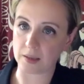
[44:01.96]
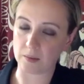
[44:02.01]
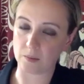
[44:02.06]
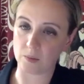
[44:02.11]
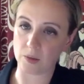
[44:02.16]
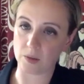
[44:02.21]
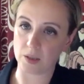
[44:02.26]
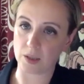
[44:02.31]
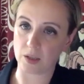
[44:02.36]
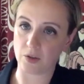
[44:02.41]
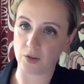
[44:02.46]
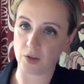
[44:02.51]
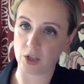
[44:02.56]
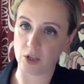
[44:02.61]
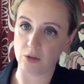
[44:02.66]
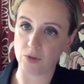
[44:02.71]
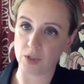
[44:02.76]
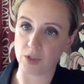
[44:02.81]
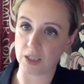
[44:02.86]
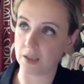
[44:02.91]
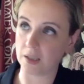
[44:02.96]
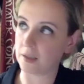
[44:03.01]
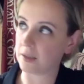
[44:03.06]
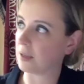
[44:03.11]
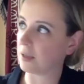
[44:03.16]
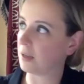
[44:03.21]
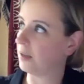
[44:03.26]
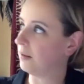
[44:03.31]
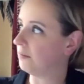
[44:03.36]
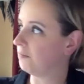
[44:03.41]
work that you did
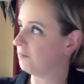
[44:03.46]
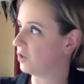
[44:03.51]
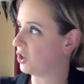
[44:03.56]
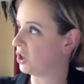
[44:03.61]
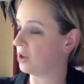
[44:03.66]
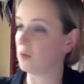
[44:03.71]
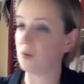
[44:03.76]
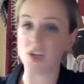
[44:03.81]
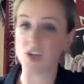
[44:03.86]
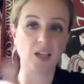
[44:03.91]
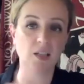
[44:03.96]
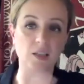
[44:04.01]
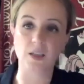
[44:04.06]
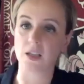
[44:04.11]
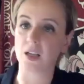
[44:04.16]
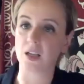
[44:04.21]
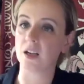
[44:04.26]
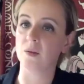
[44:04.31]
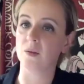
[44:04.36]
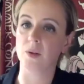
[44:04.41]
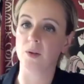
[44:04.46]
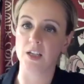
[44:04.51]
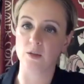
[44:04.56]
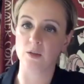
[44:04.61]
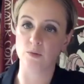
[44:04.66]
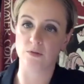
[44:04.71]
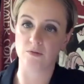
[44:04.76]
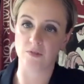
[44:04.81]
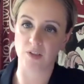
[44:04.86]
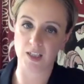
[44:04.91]
two years ago when you
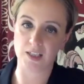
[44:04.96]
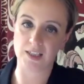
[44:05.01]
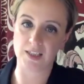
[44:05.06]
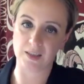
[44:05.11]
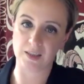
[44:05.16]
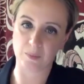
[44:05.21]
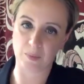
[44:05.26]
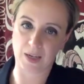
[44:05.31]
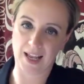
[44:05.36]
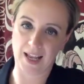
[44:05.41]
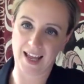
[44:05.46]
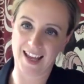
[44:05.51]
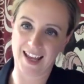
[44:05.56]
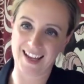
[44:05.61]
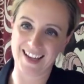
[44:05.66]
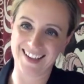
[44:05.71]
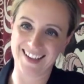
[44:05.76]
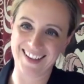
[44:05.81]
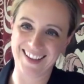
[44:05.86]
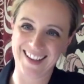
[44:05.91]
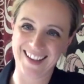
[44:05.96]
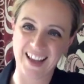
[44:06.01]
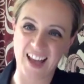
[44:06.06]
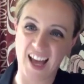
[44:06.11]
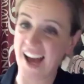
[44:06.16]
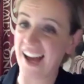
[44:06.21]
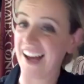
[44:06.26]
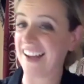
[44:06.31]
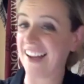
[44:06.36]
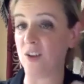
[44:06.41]
were writing the play
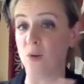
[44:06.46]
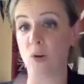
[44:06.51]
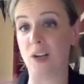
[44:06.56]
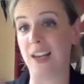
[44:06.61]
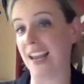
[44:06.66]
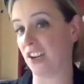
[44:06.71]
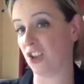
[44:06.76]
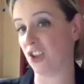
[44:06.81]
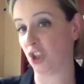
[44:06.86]
at your leisure.